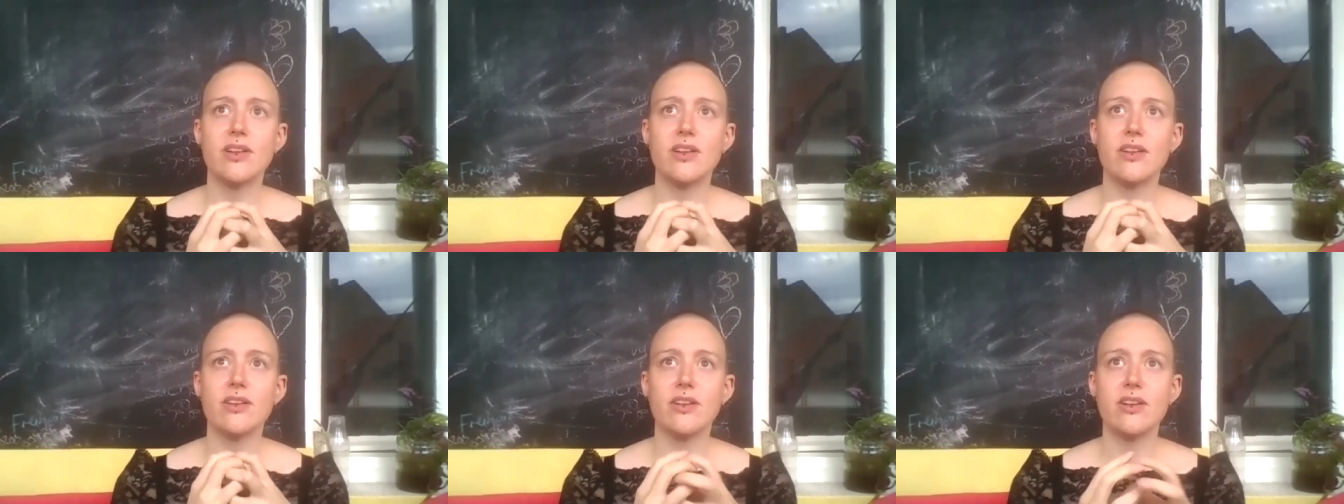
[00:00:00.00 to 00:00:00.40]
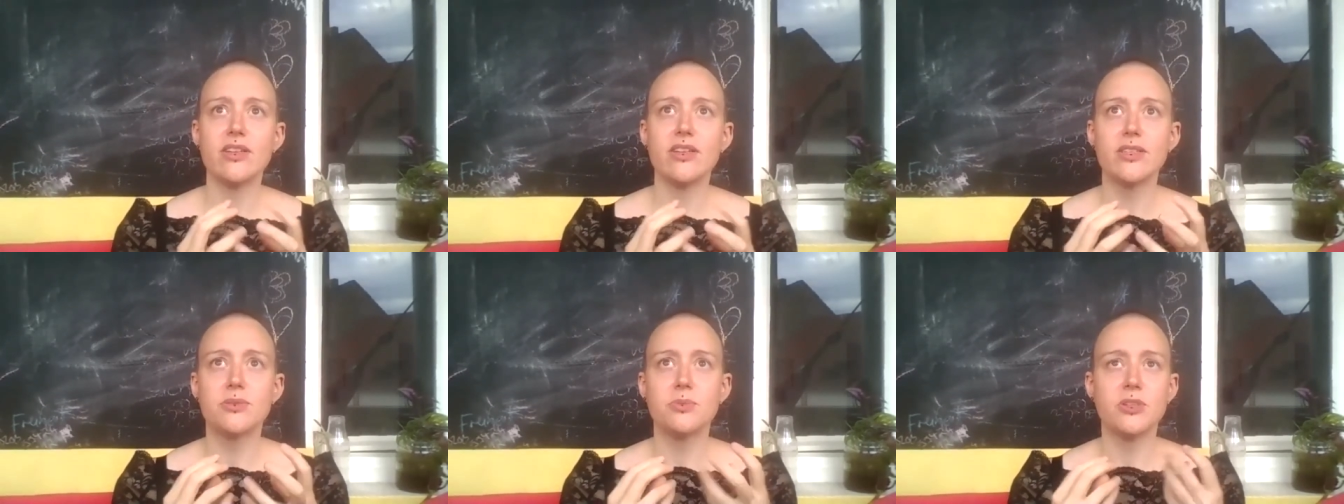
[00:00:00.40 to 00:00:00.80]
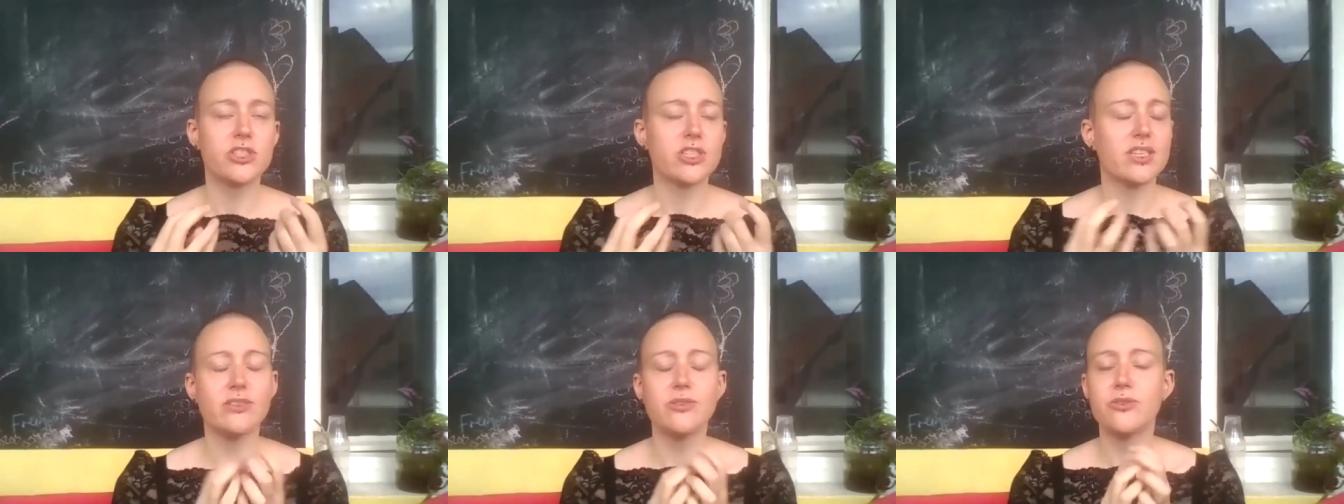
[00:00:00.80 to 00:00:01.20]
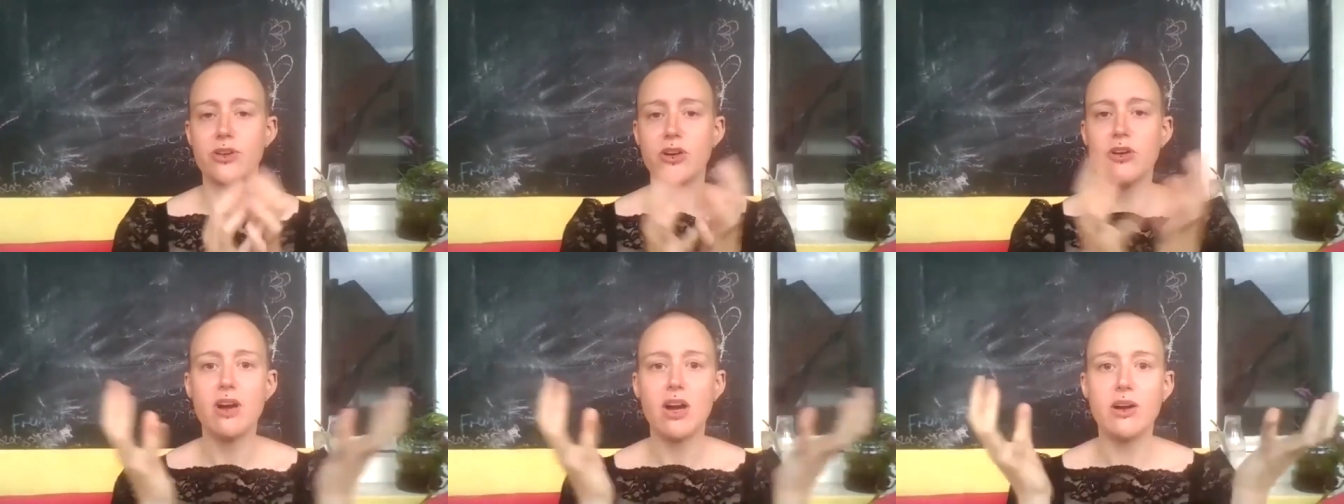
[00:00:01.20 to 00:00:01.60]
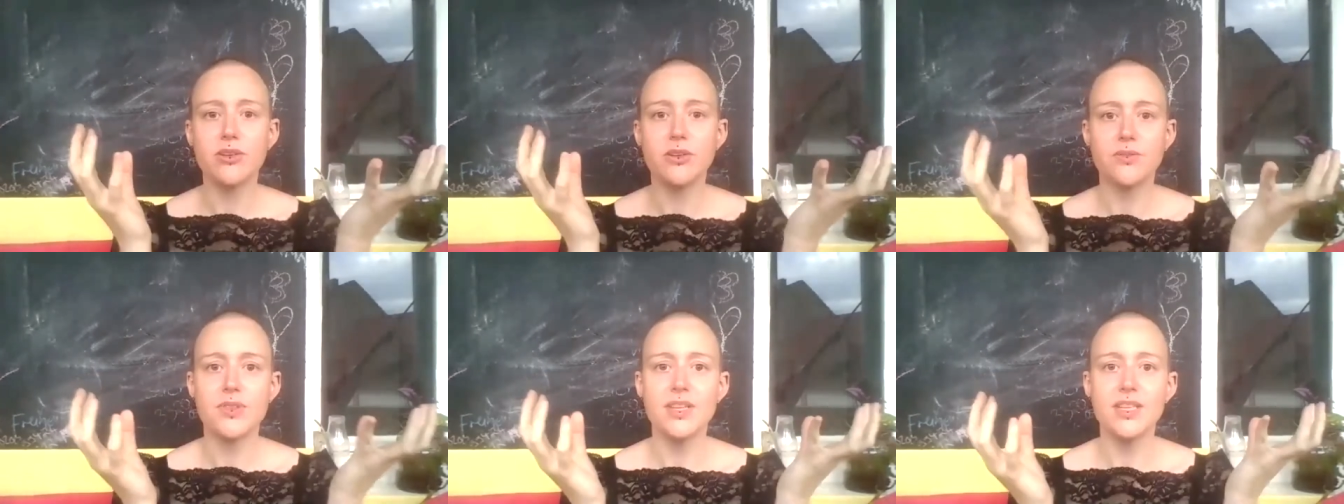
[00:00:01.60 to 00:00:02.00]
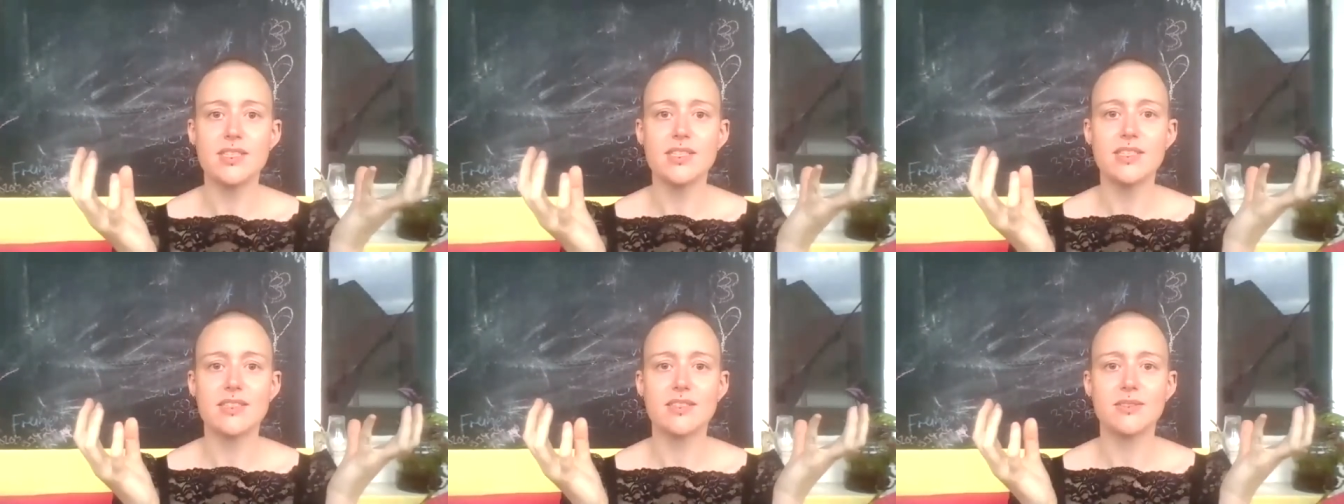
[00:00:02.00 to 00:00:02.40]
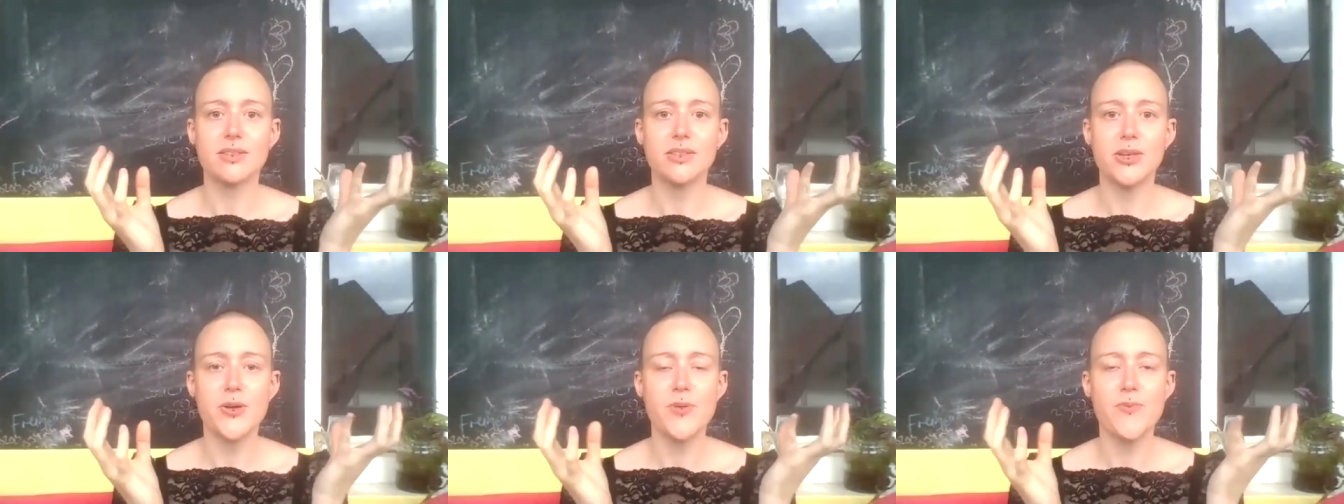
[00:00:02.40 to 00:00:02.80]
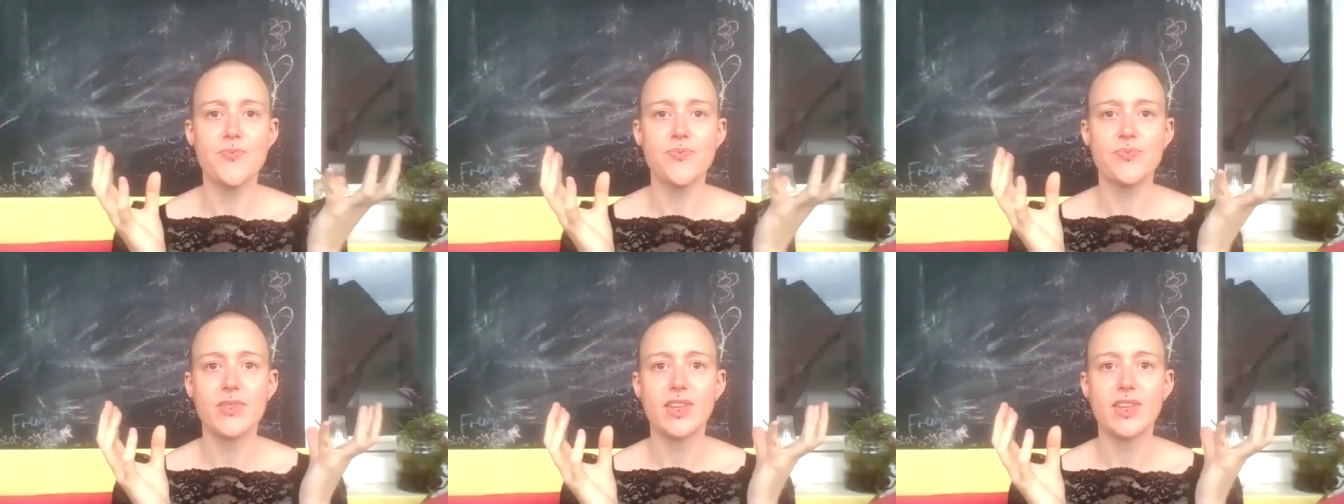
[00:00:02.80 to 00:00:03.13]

lot which can grow out of this um,